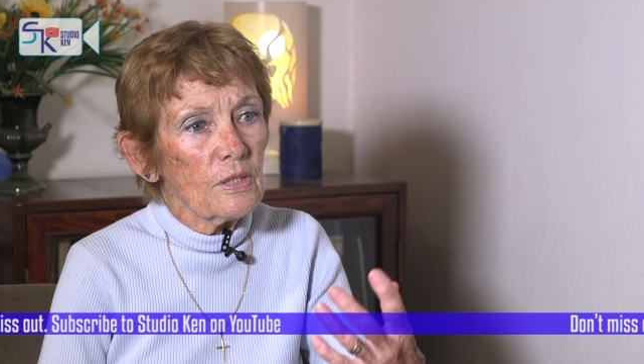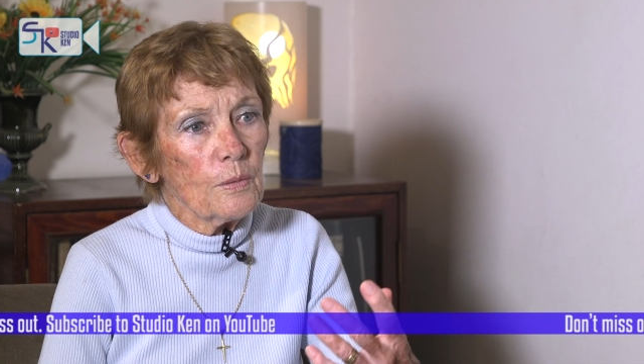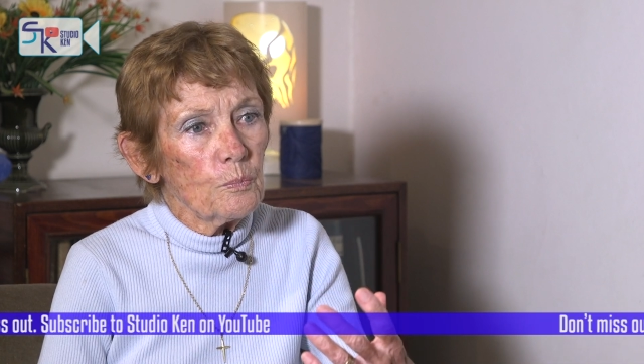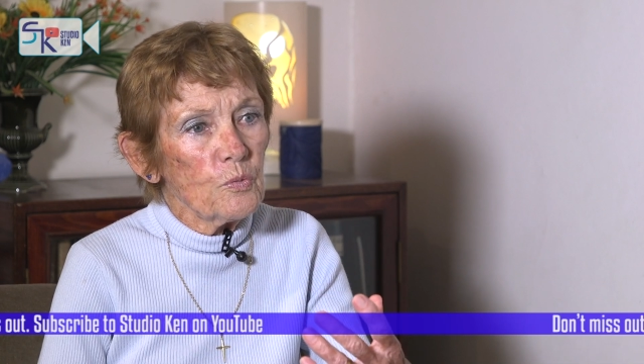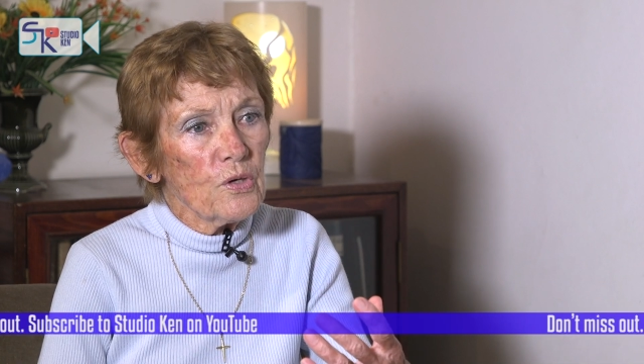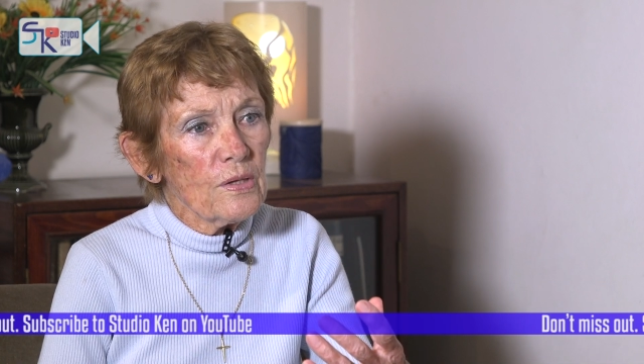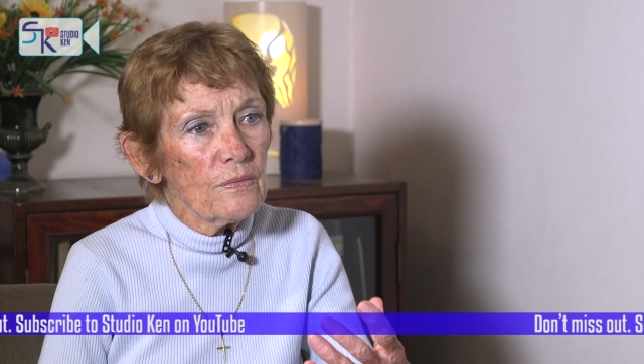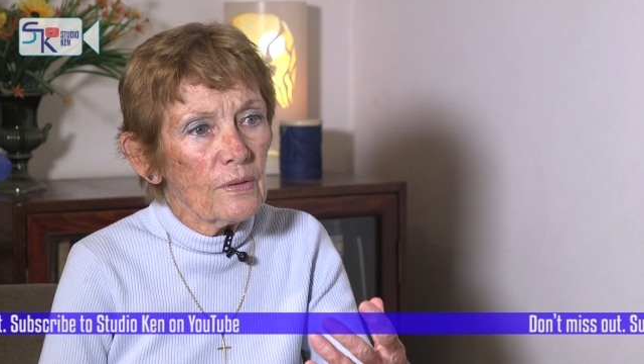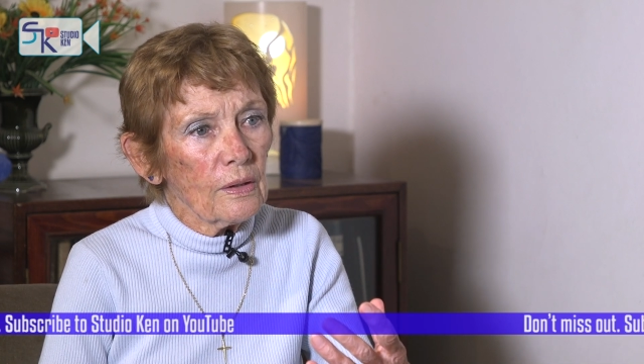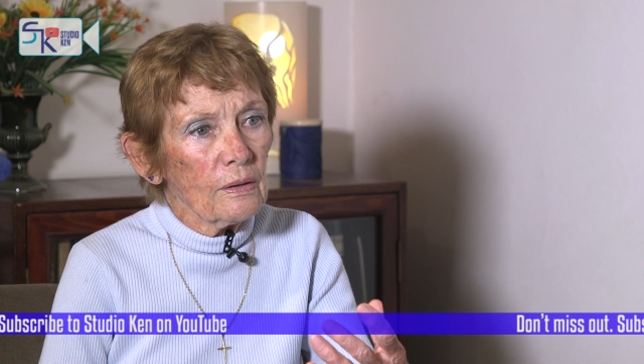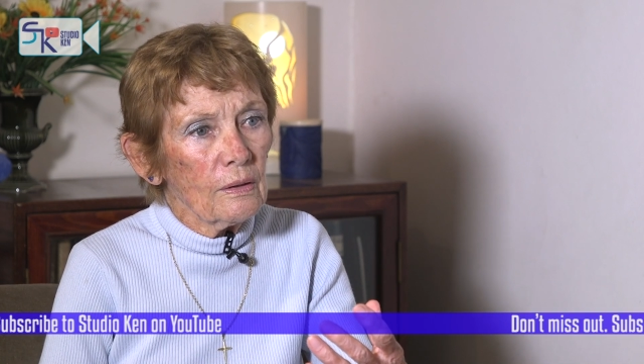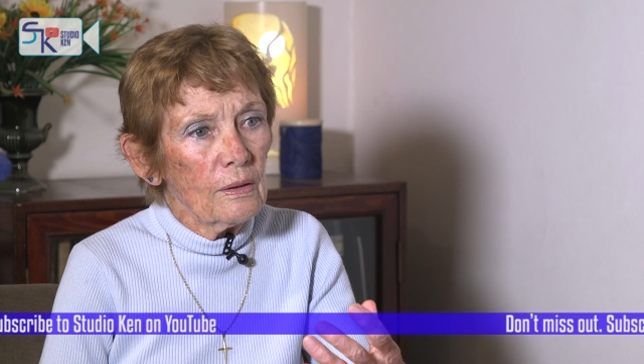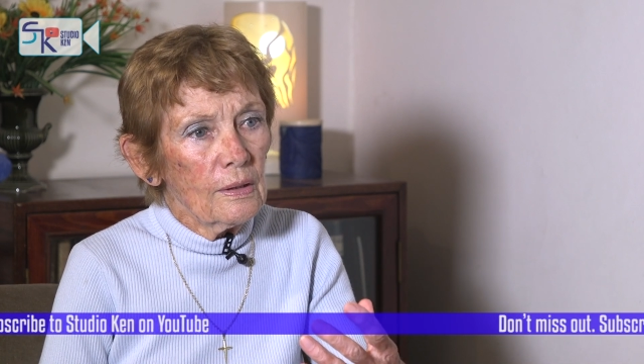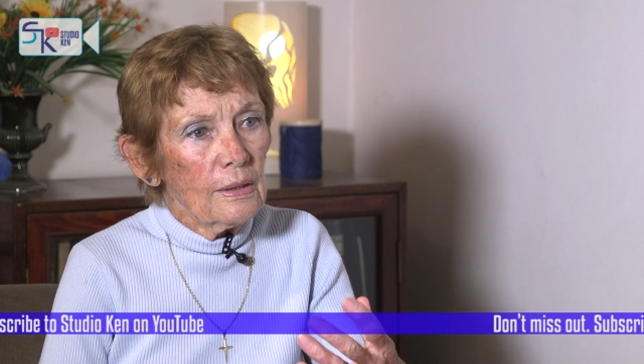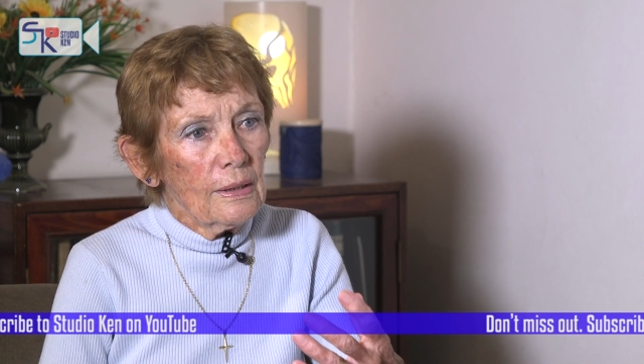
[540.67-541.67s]
they're breathing
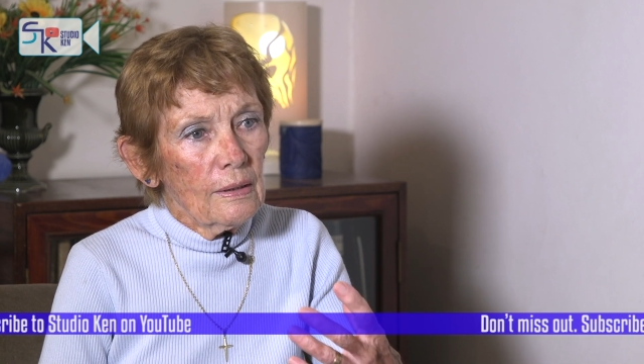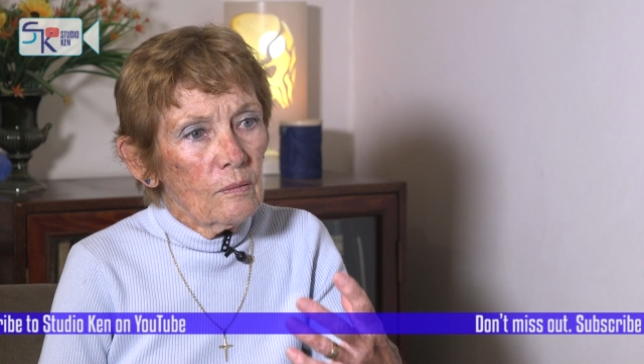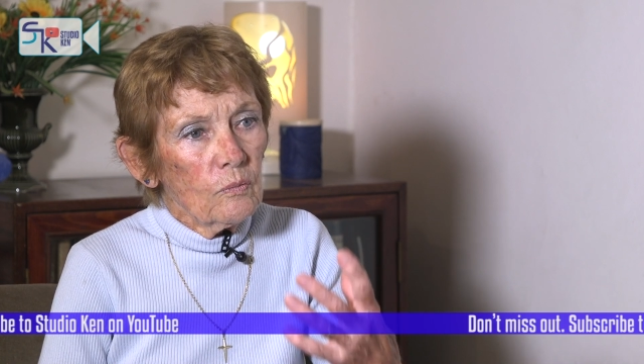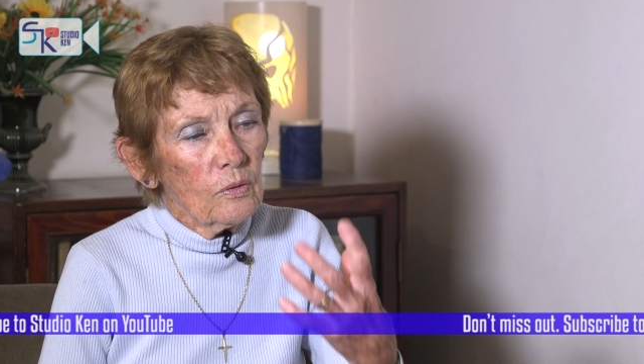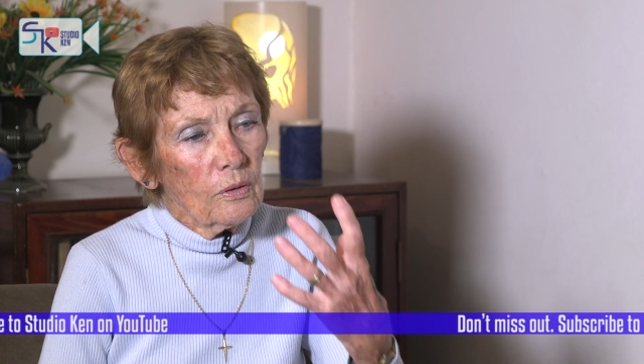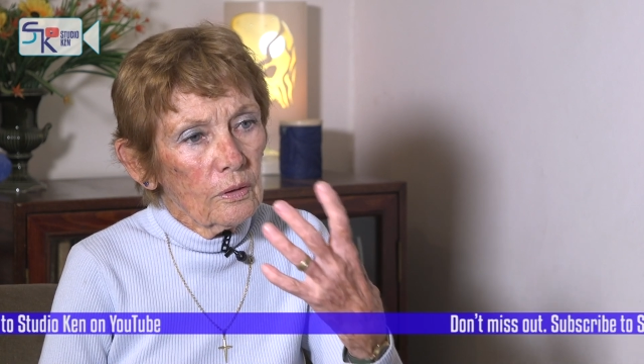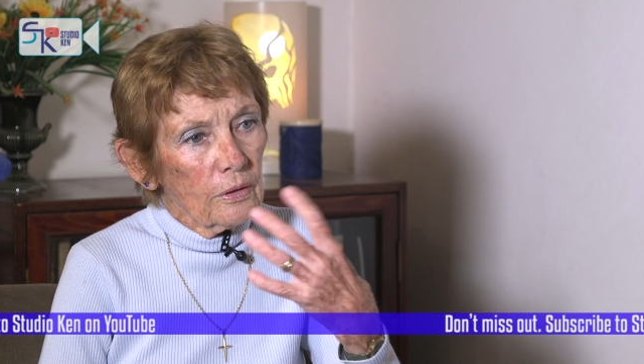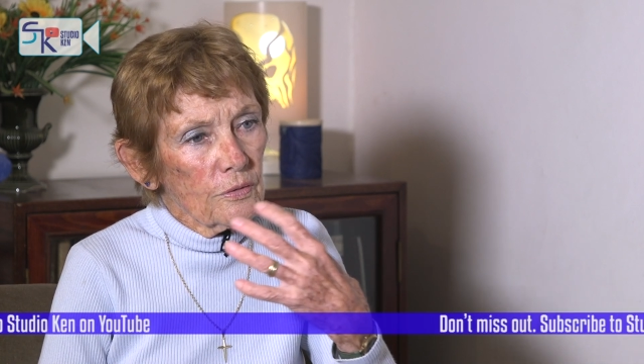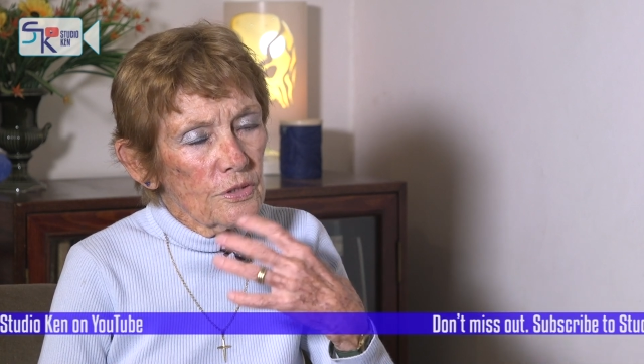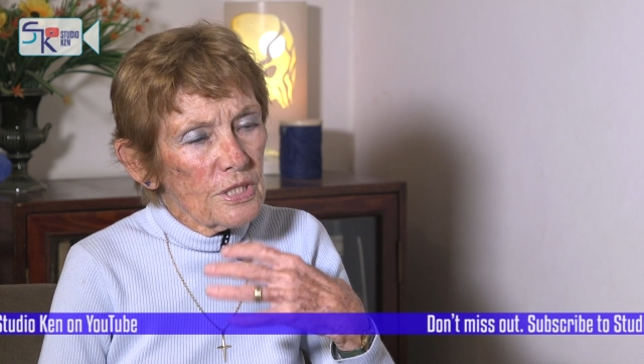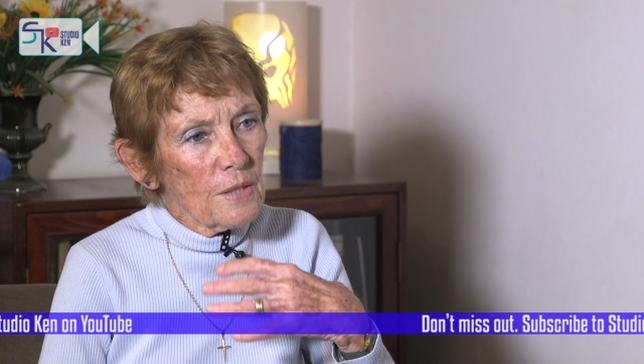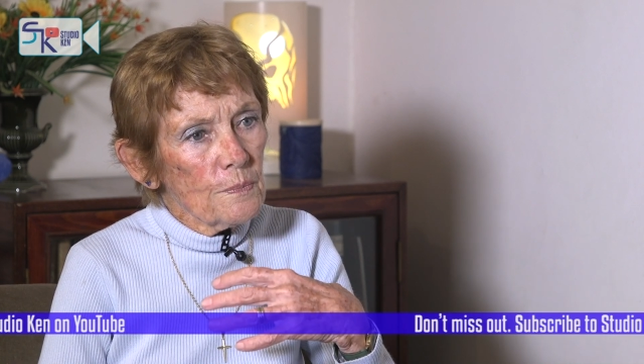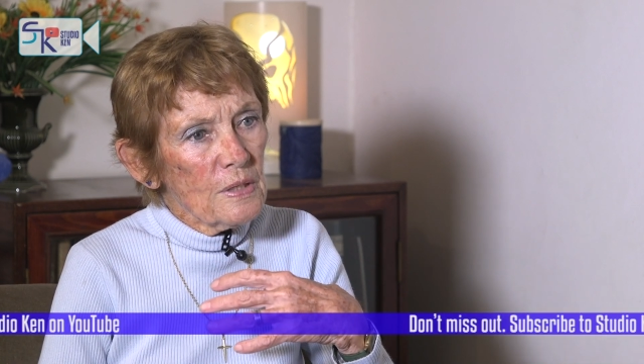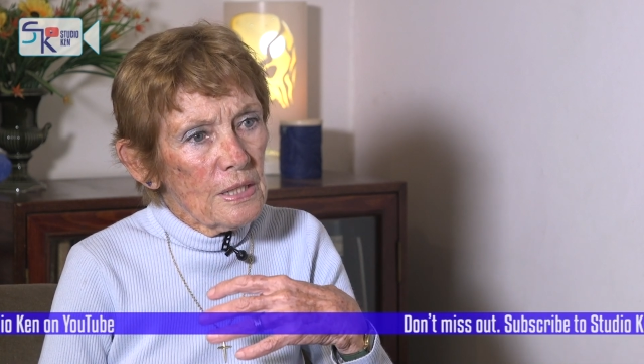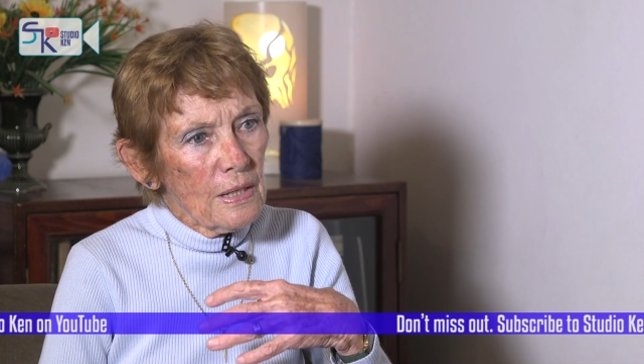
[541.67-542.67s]
will
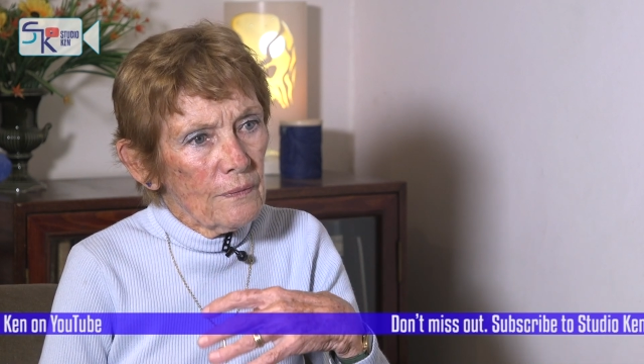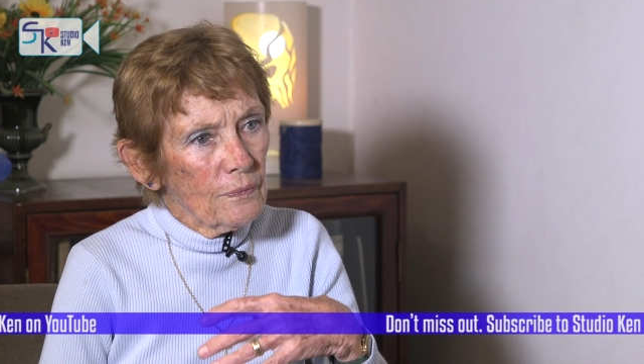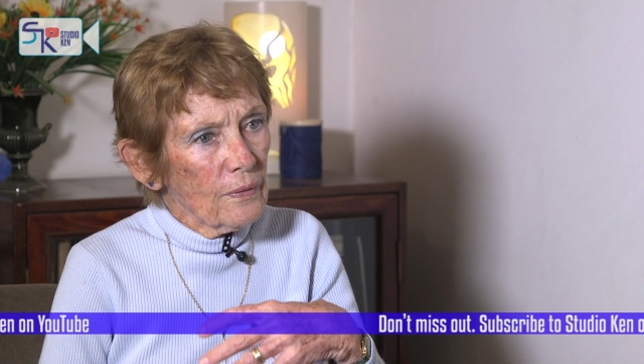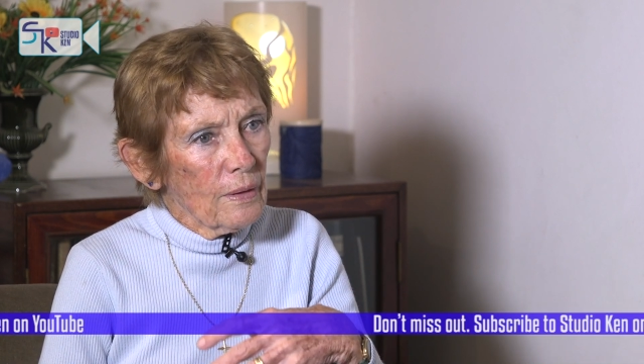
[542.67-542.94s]
contaminate